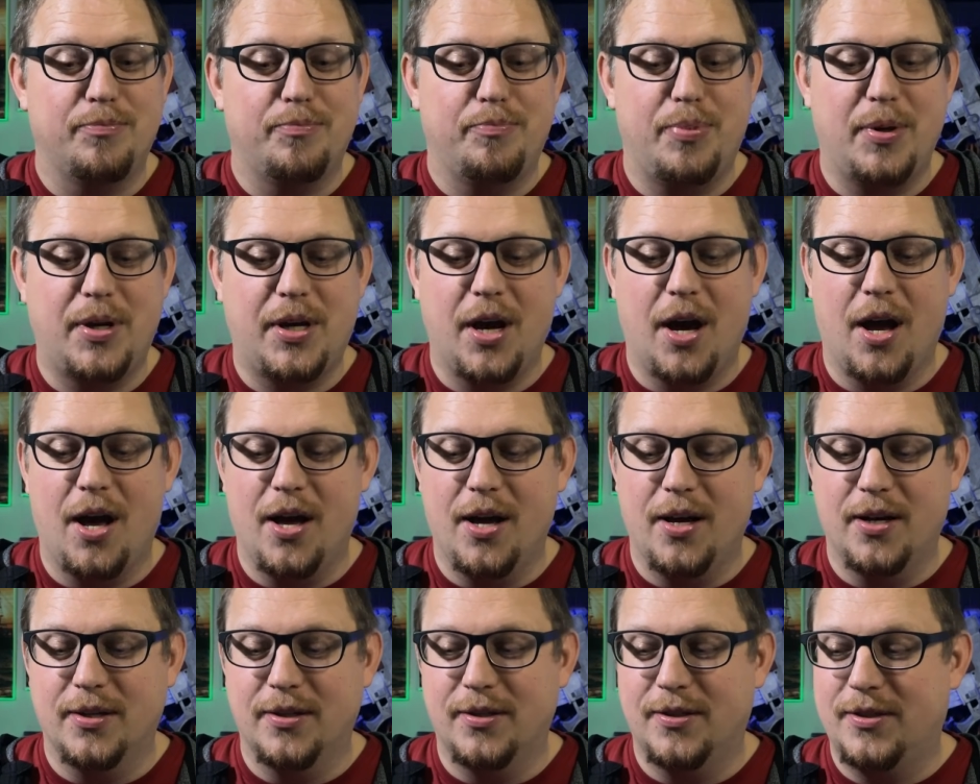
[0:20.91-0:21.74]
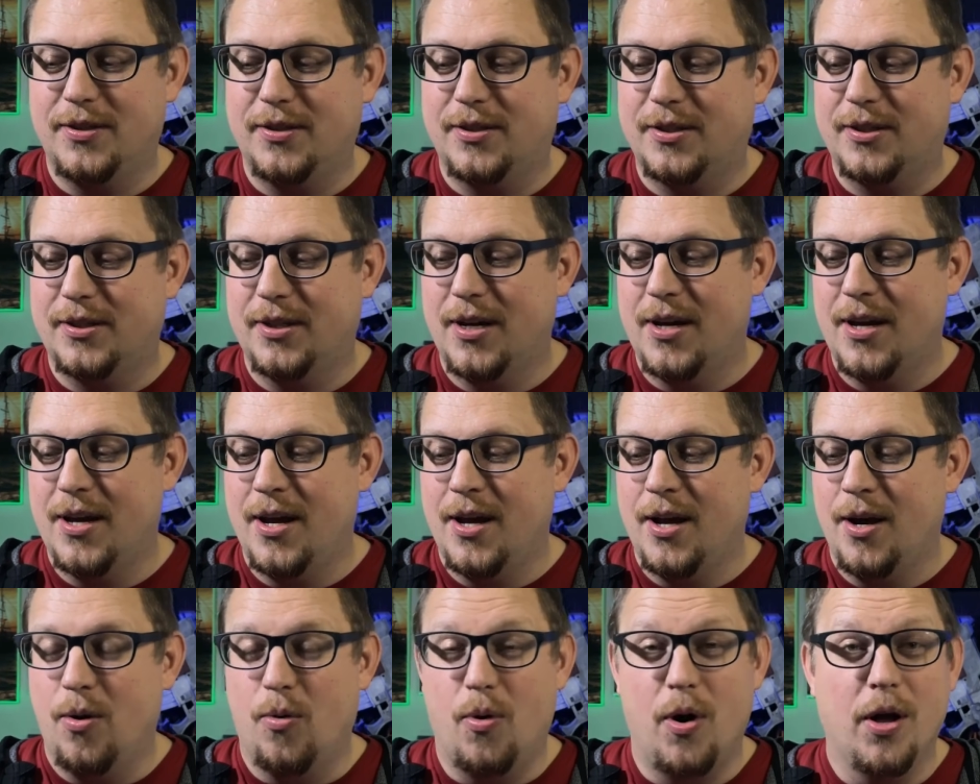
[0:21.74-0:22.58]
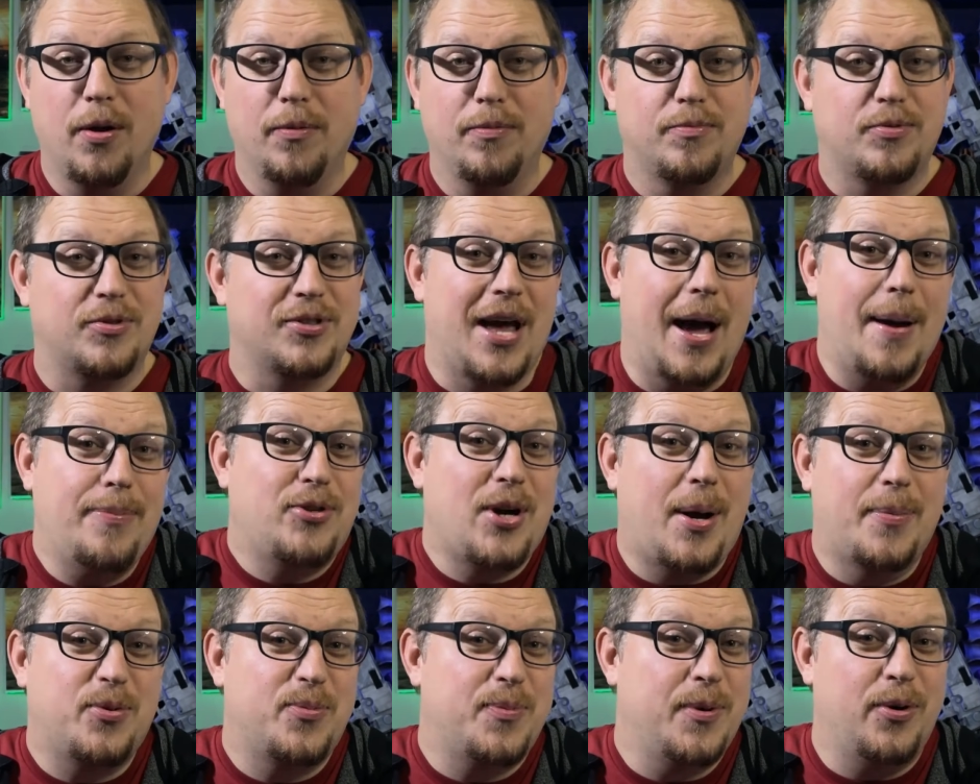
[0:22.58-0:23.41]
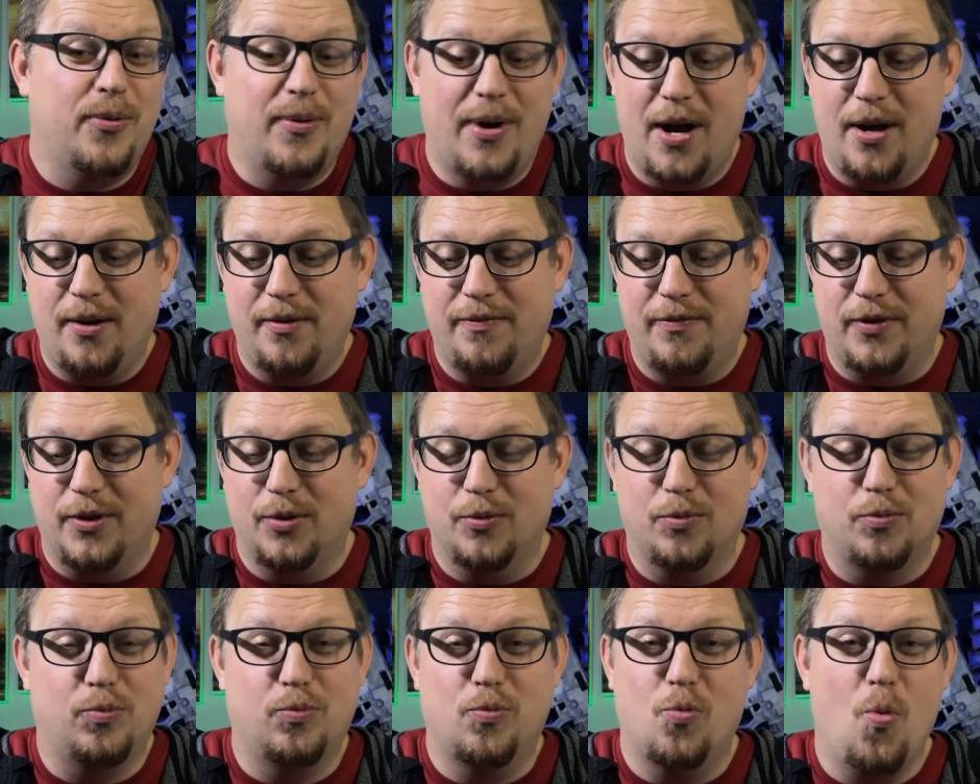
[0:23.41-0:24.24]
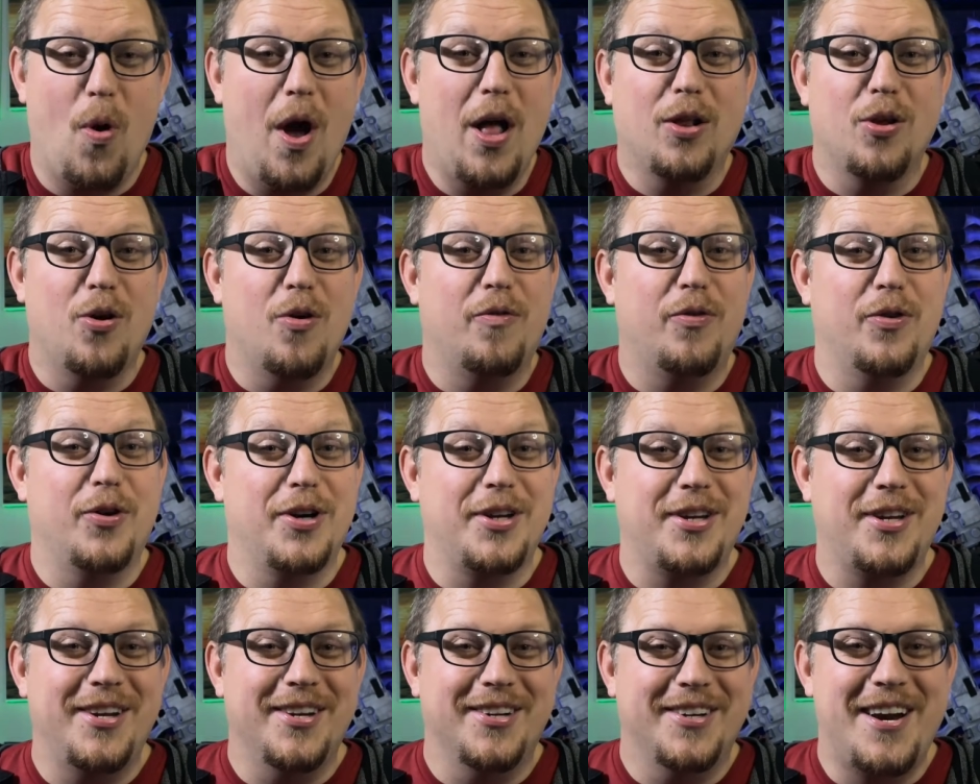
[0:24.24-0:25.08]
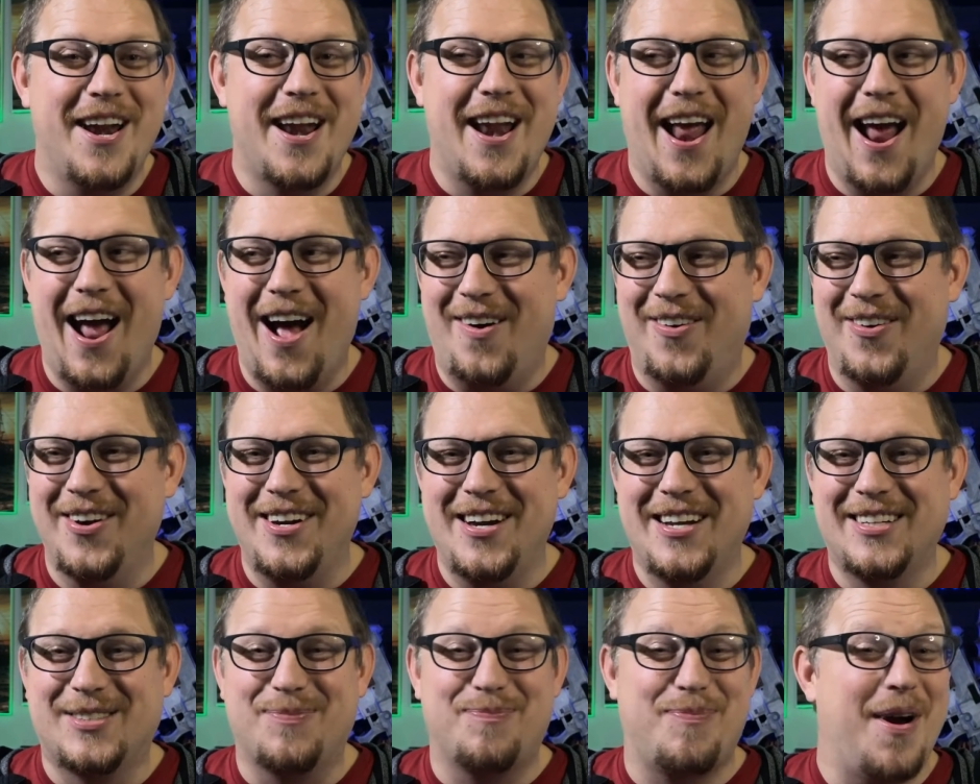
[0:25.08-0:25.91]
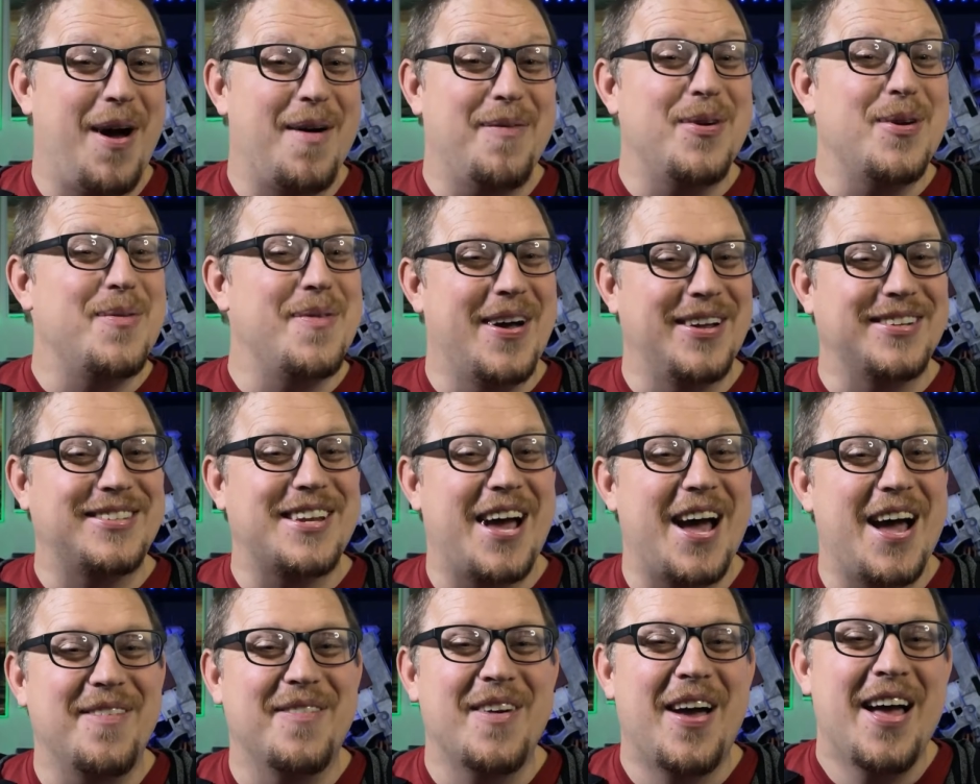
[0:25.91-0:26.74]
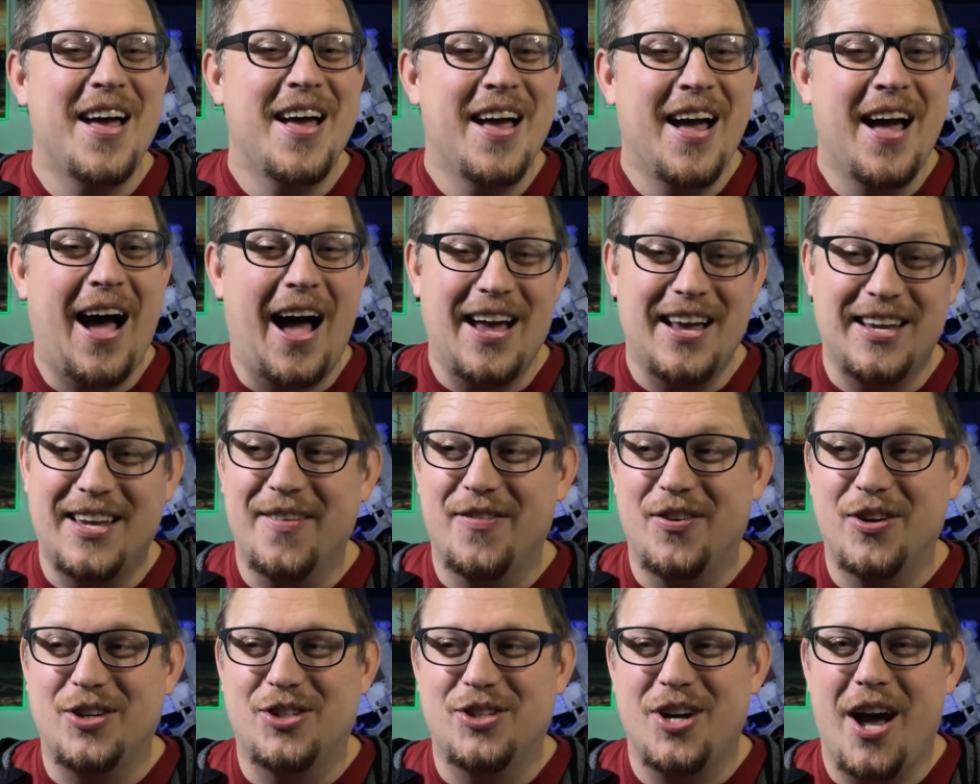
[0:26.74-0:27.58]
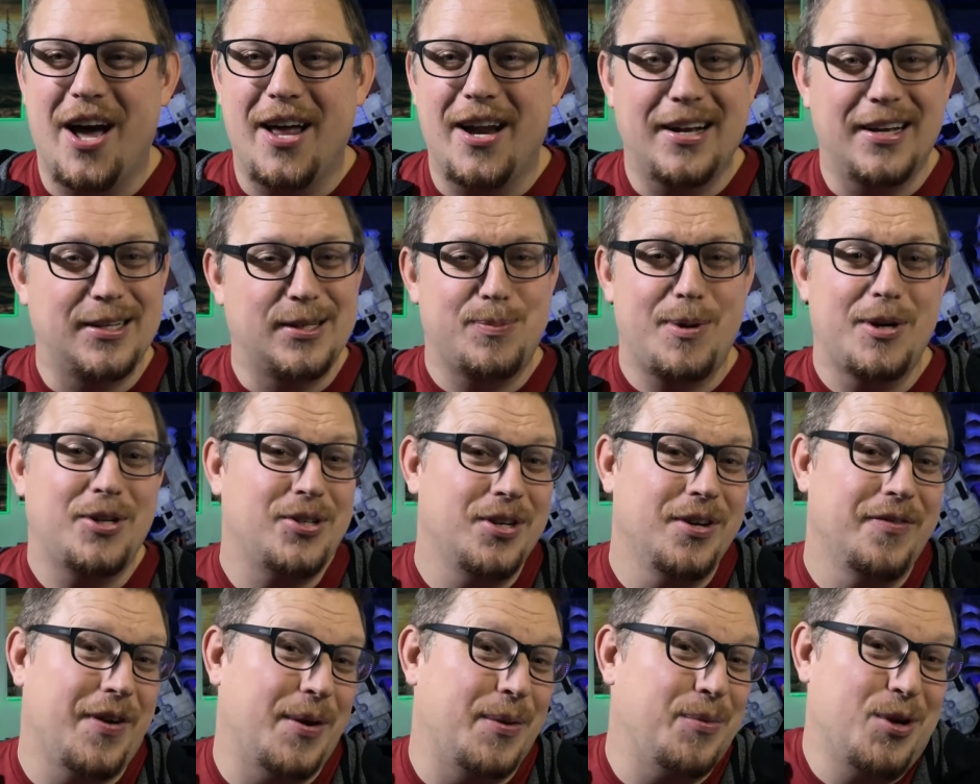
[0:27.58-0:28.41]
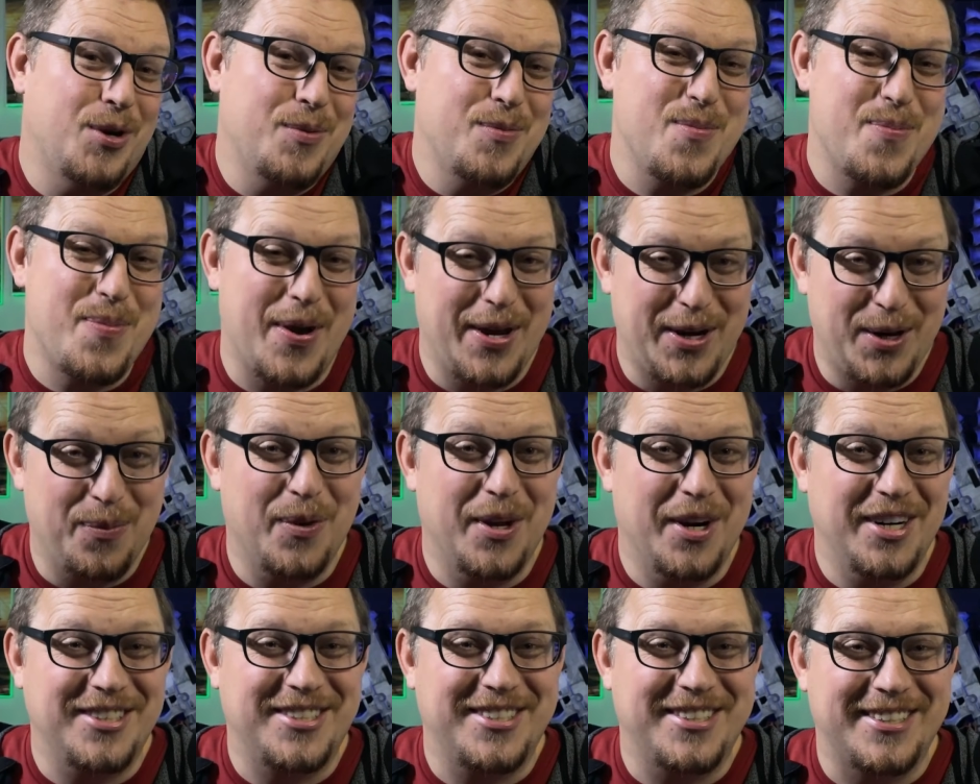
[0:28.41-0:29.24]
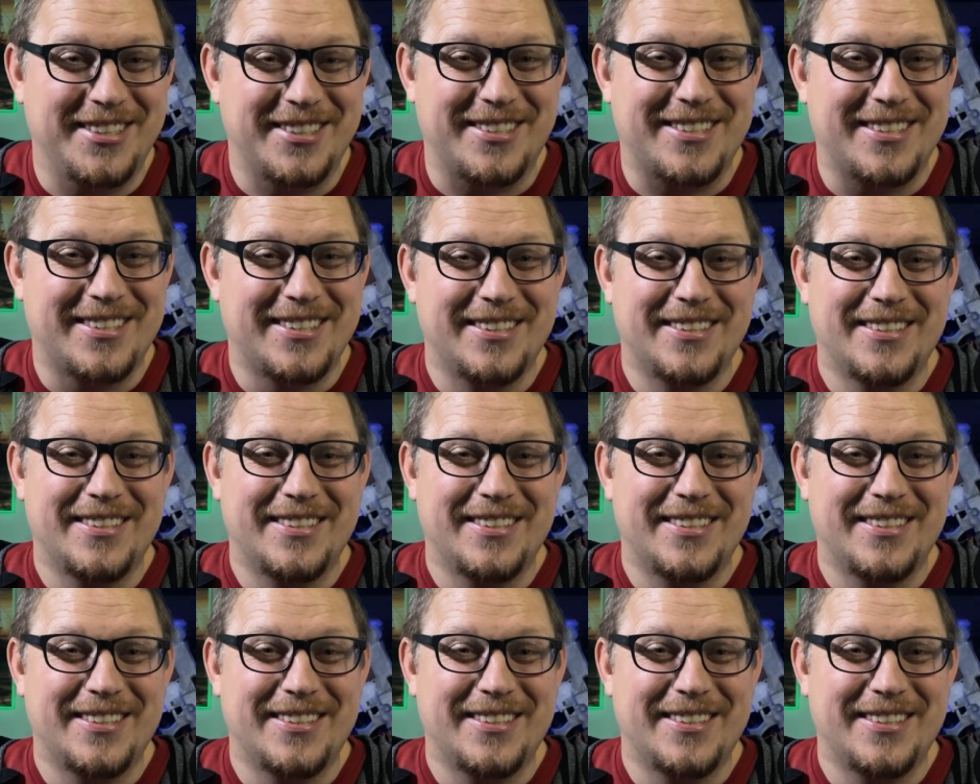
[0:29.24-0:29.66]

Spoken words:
Because, well, Slapchop's been around for well over a year now, and it's probably about time I give it a shot, especially if I'm going to be painting miniatures.